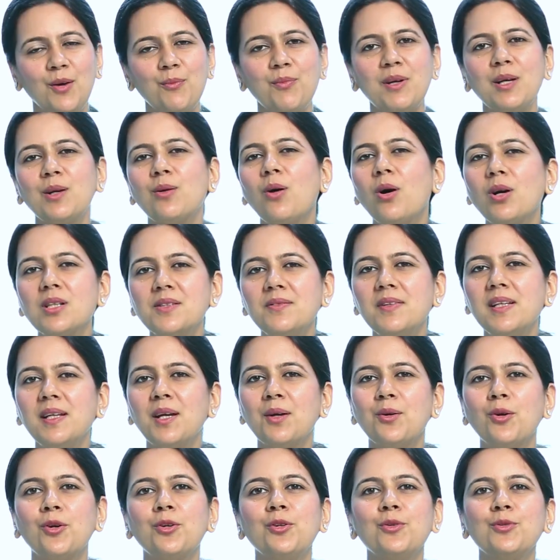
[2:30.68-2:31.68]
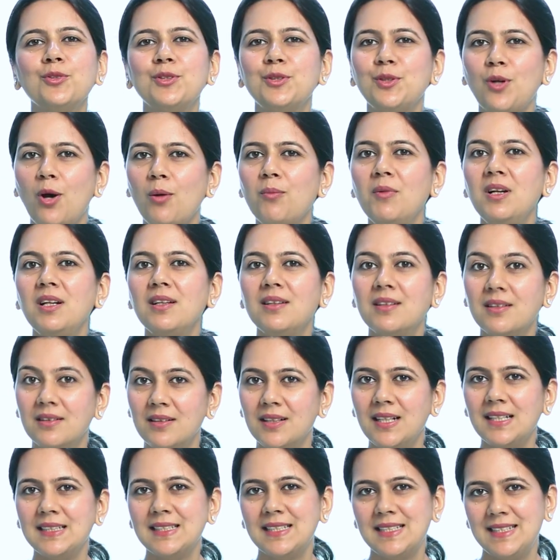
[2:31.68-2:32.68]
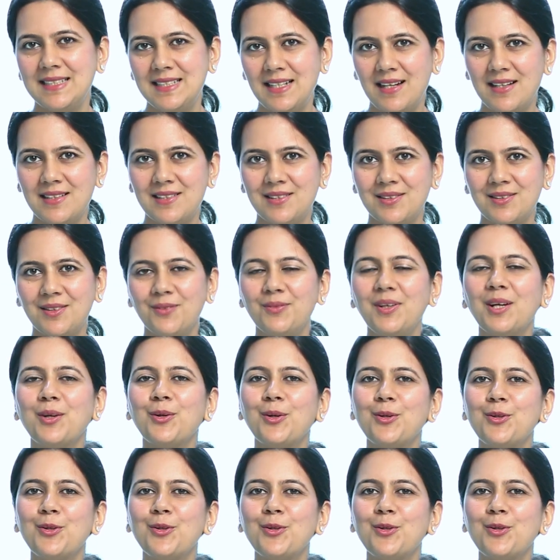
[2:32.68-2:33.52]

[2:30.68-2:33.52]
Now because we cannot use normal curd as a starter, we are